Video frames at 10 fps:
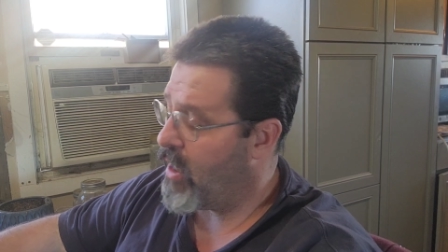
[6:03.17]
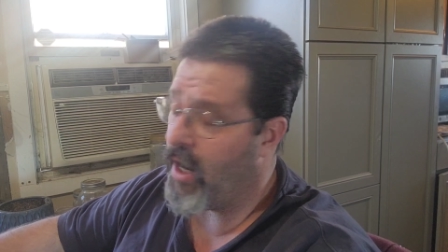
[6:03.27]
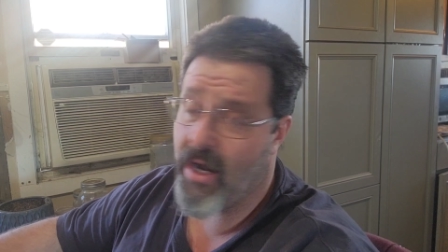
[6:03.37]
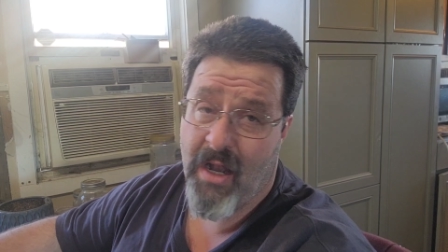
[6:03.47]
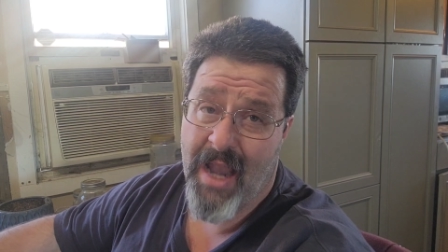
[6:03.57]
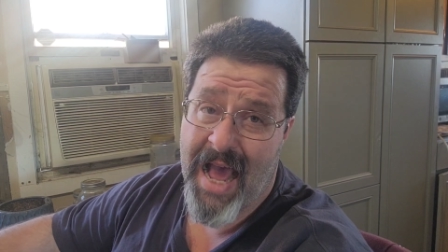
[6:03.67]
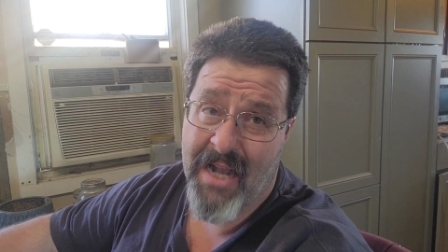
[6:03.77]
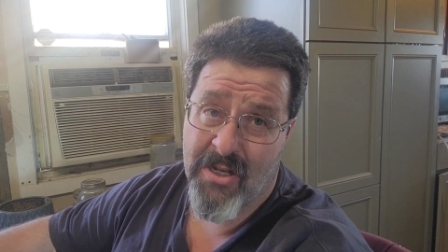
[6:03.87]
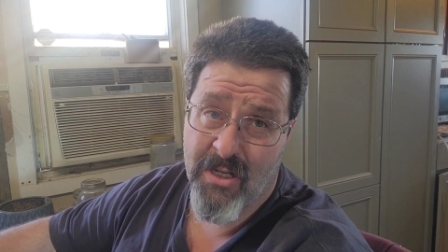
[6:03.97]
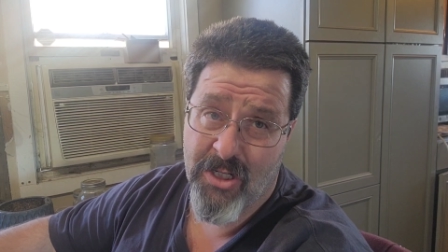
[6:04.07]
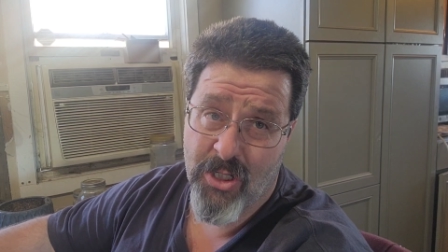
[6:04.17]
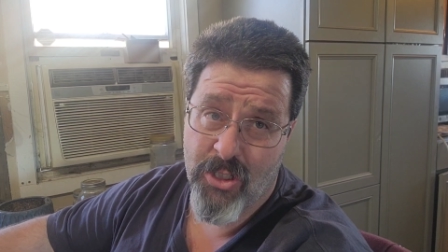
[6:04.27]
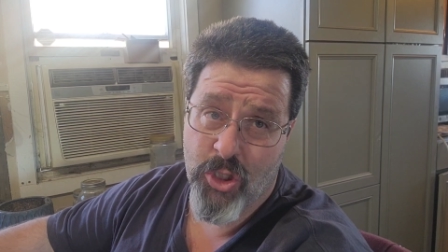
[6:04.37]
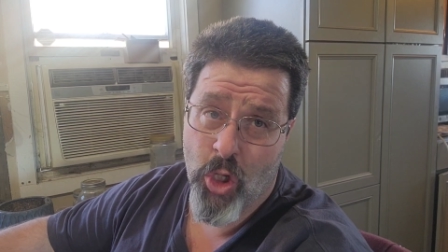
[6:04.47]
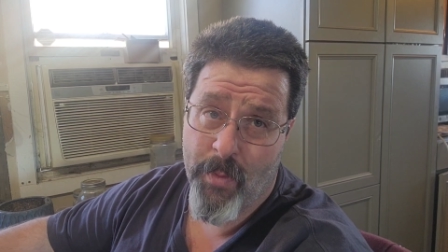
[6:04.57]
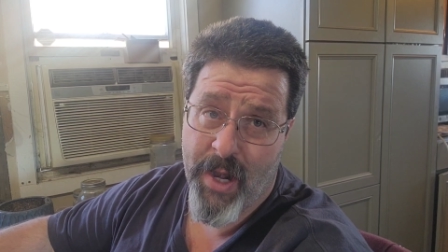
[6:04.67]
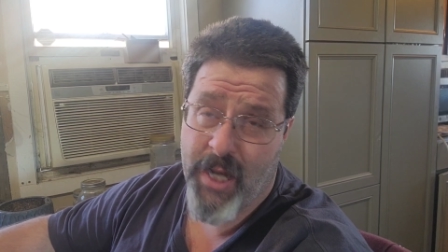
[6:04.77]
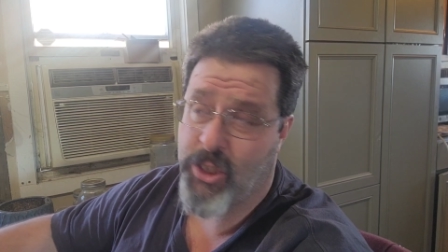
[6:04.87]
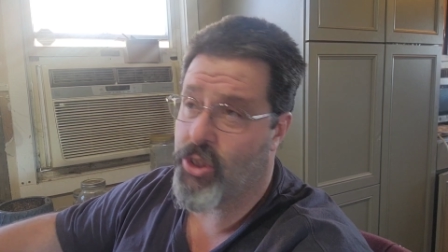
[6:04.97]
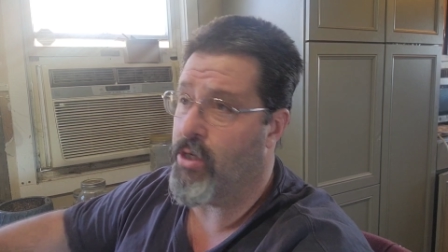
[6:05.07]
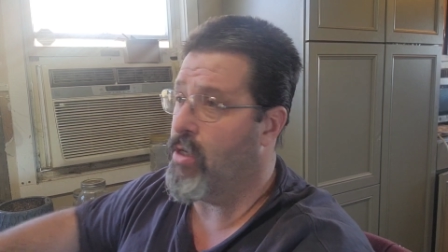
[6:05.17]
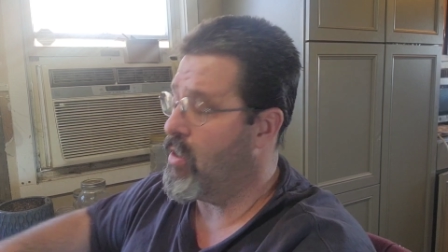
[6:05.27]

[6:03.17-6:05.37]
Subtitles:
and a light touch on germination.